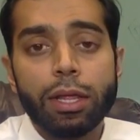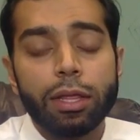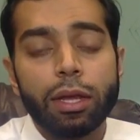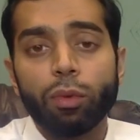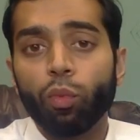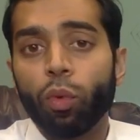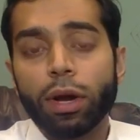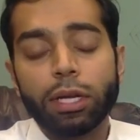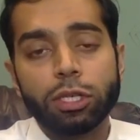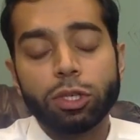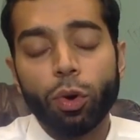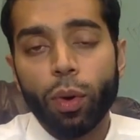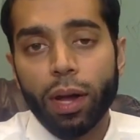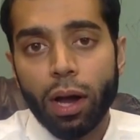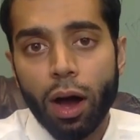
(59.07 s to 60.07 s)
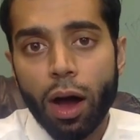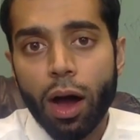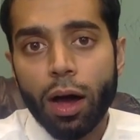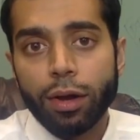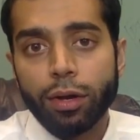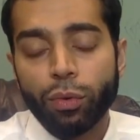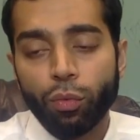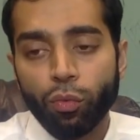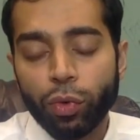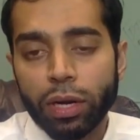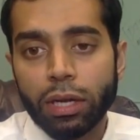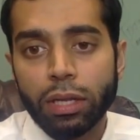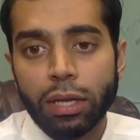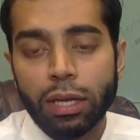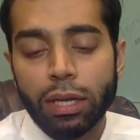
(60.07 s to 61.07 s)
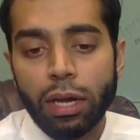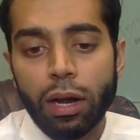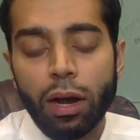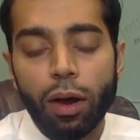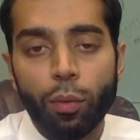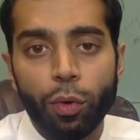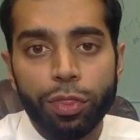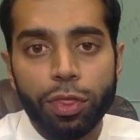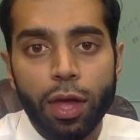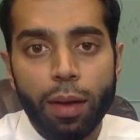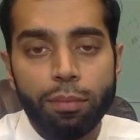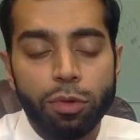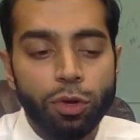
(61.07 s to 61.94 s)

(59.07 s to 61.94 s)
then what is going on really with them?